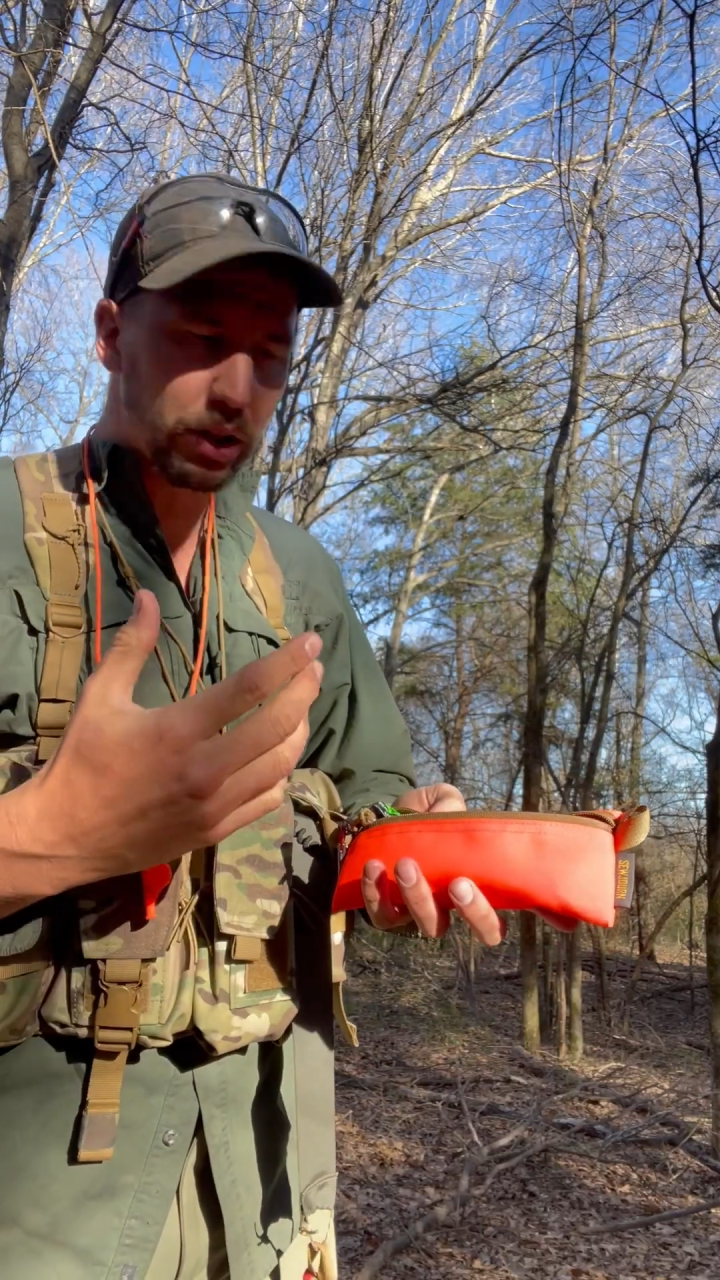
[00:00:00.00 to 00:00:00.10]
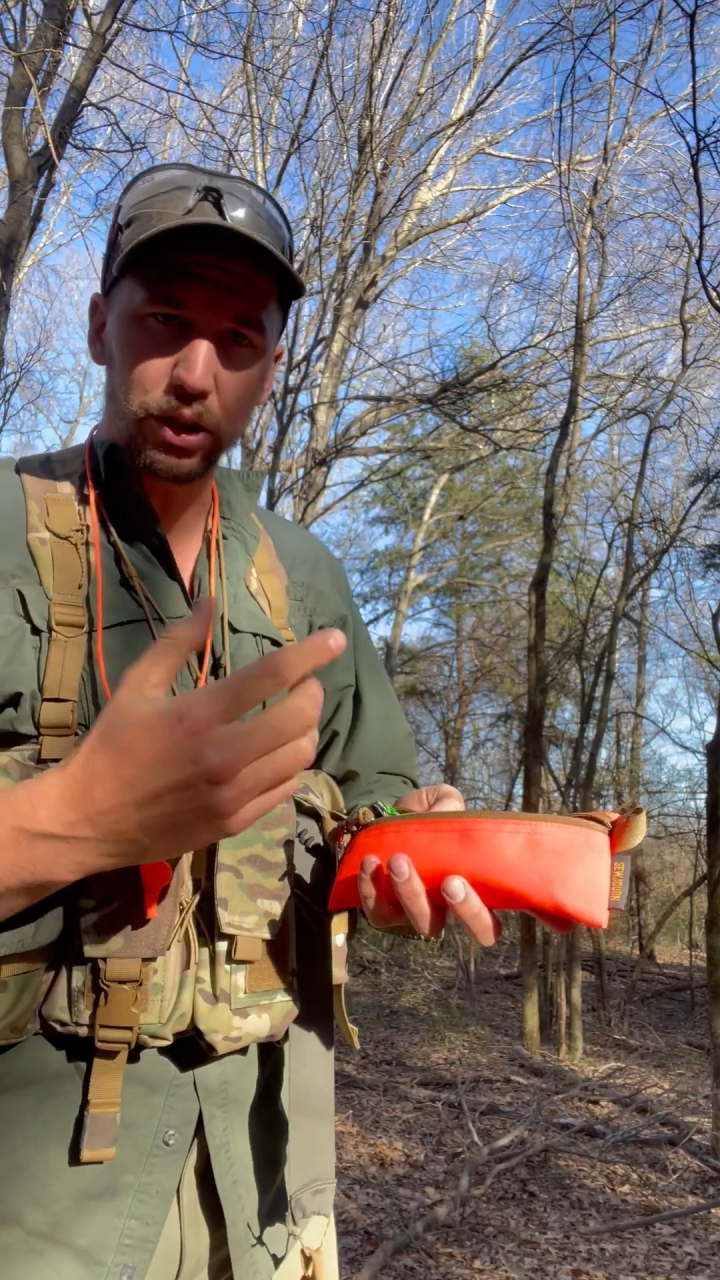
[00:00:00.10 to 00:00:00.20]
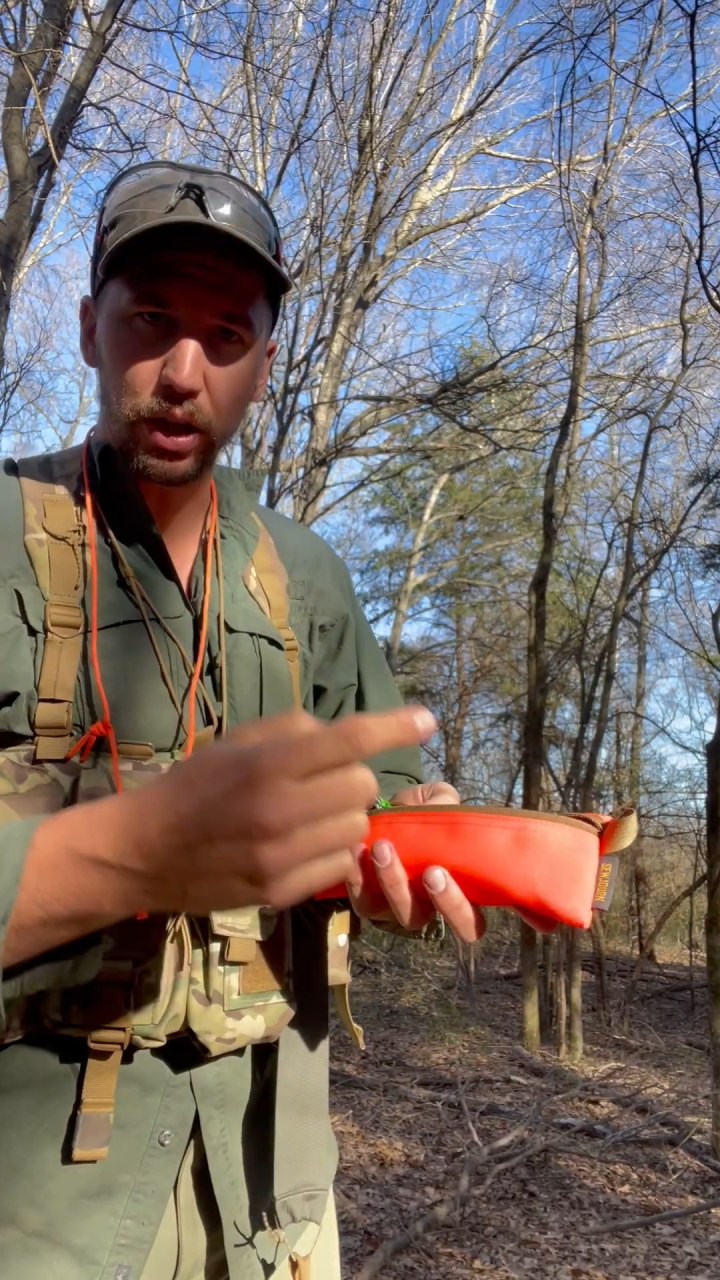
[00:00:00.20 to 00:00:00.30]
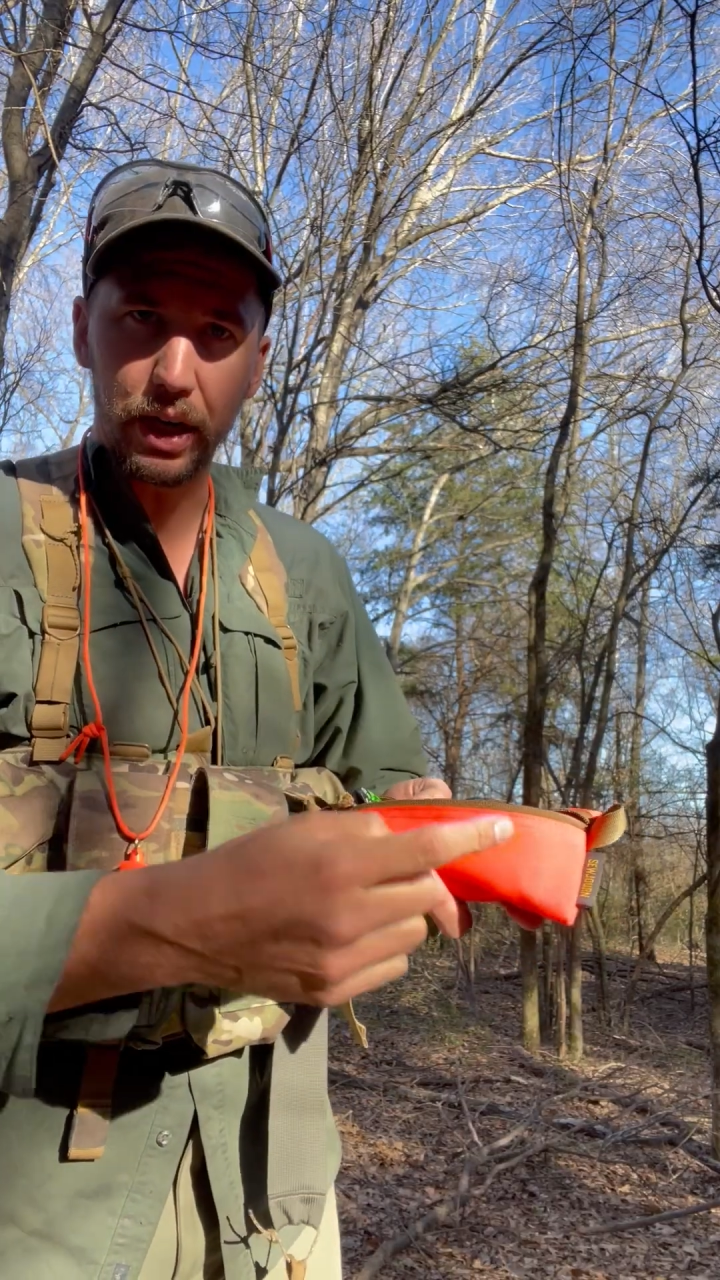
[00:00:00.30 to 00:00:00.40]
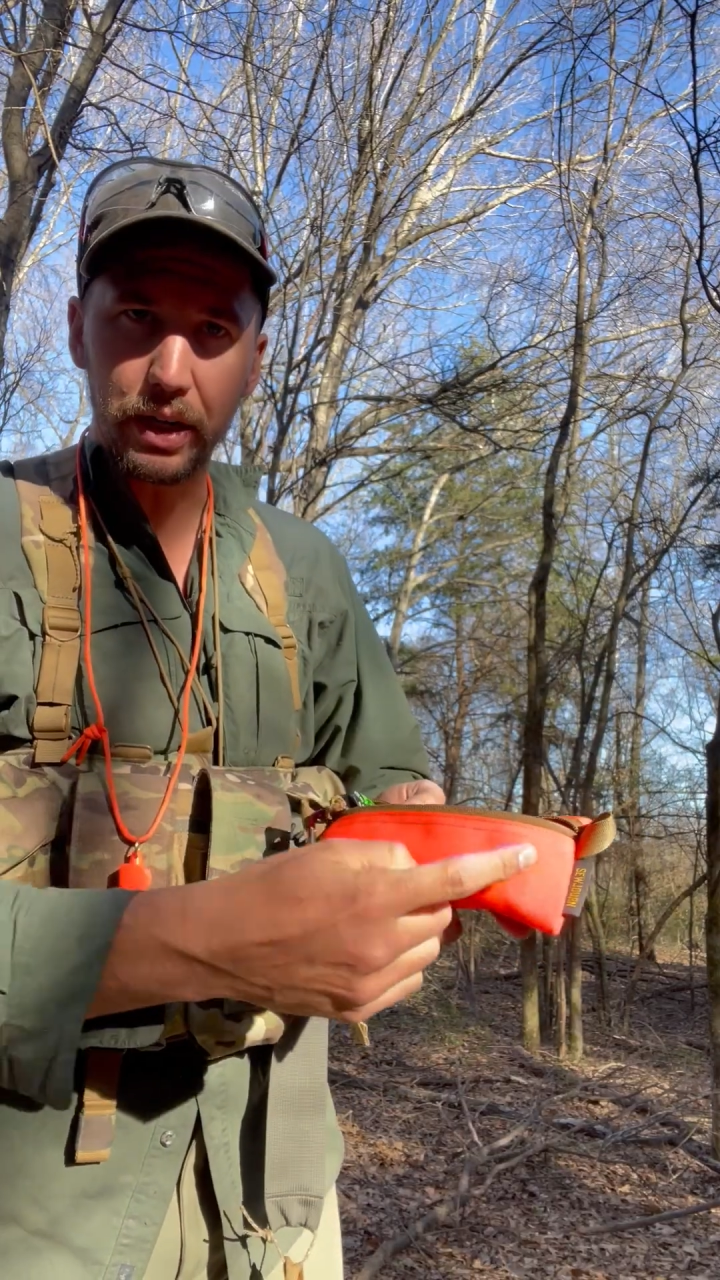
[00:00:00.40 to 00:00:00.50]

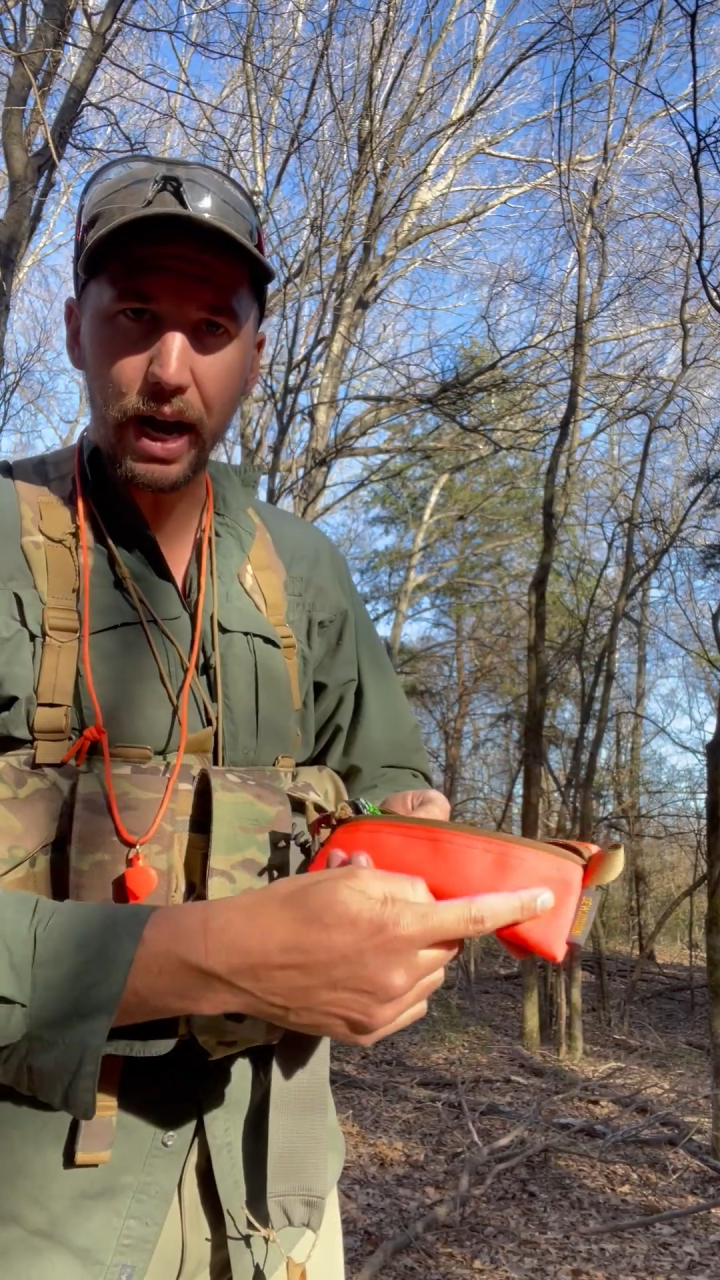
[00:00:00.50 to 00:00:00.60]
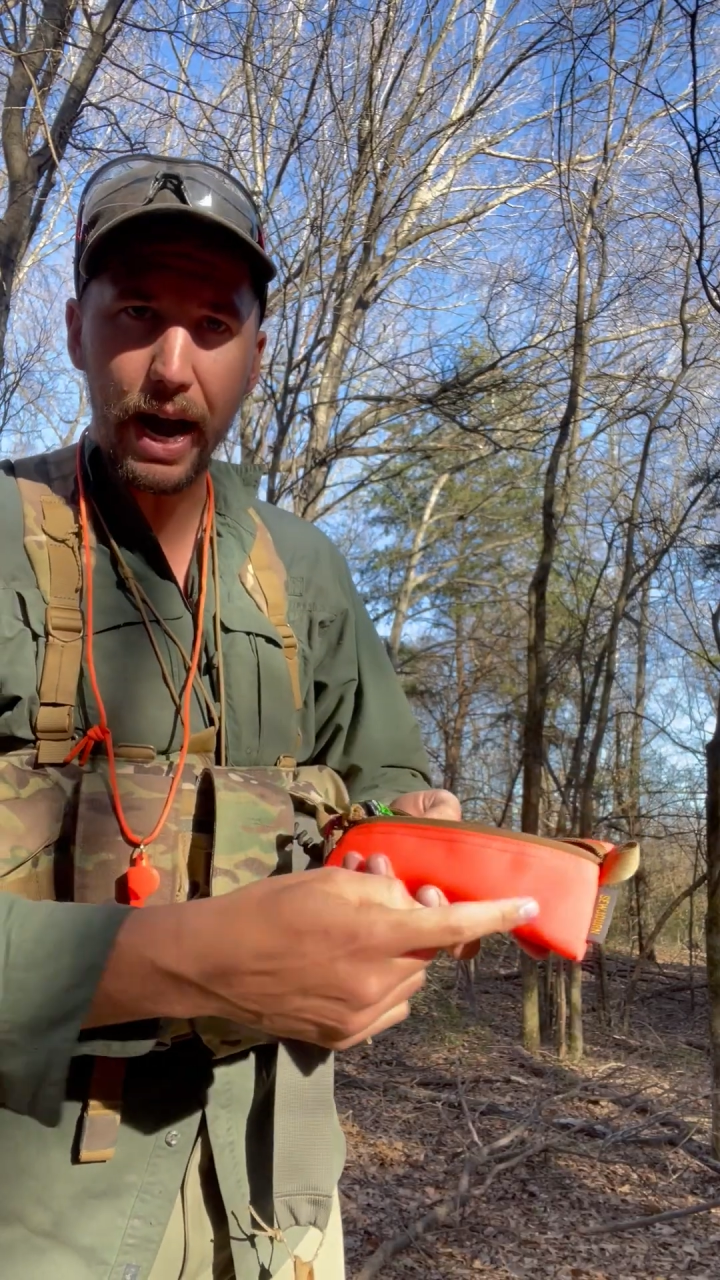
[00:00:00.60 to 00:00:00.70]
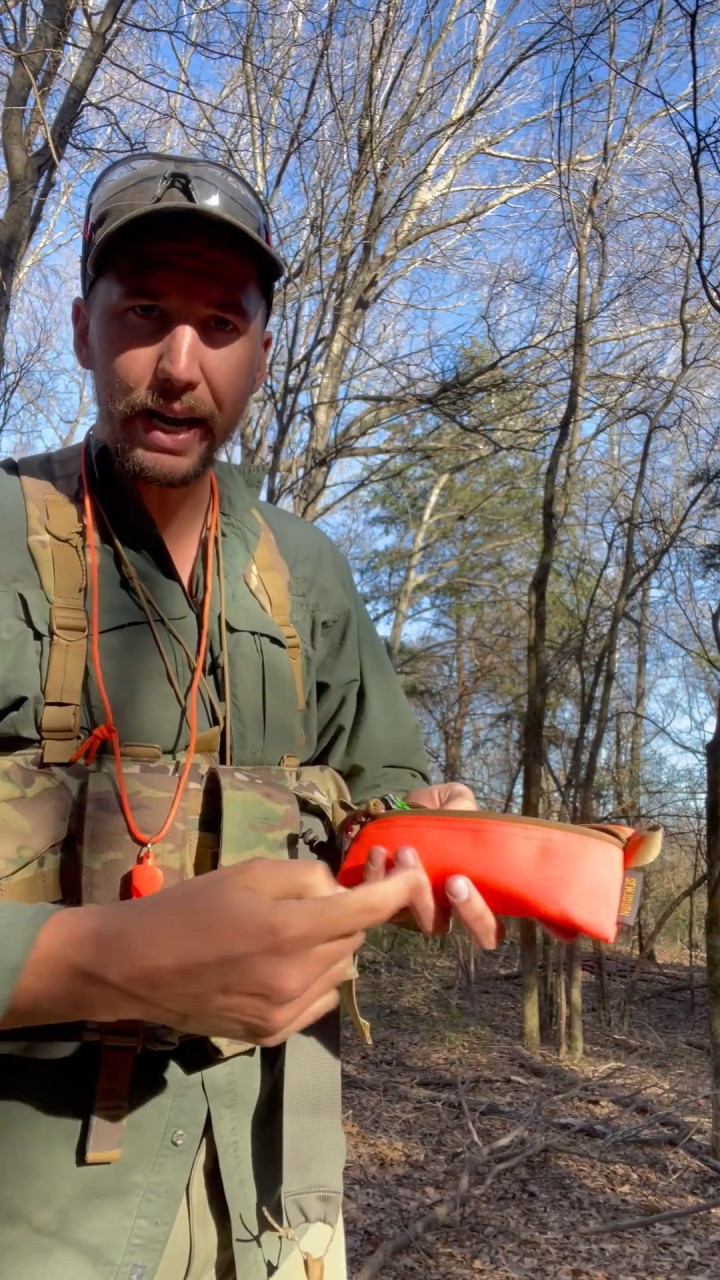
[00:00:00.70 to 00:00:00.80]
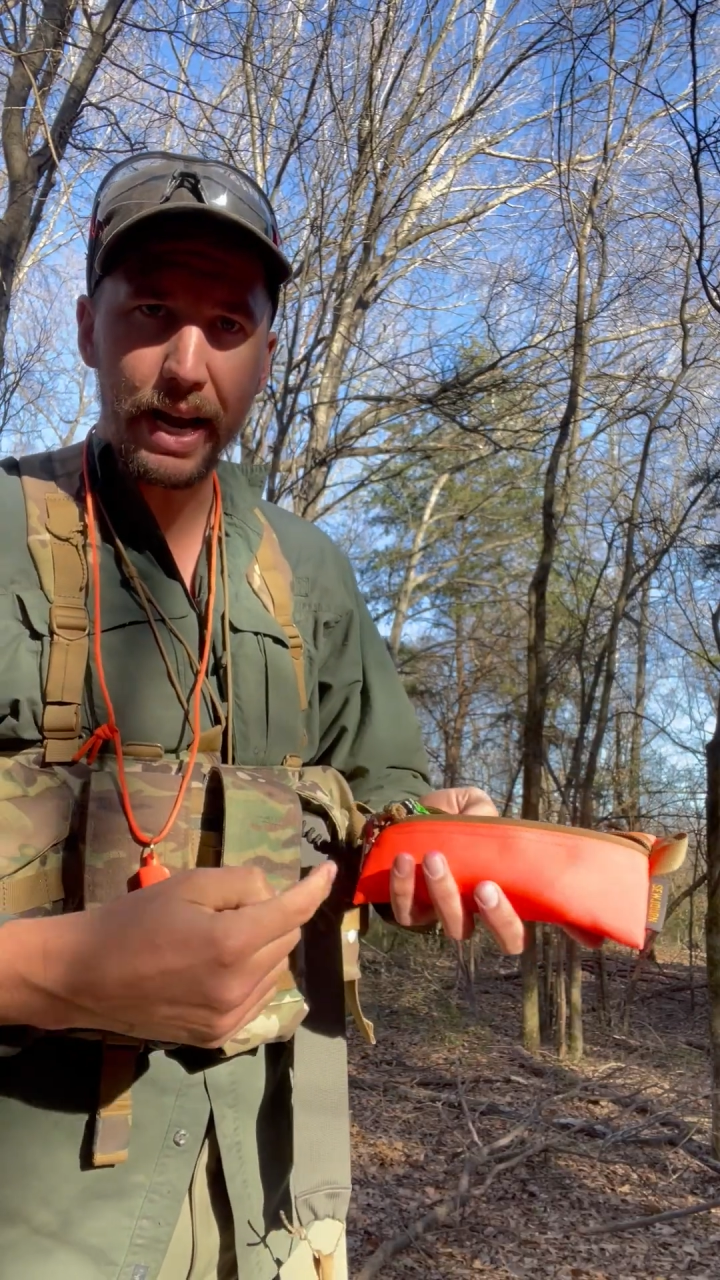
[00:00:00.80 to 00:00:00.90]
there's a tie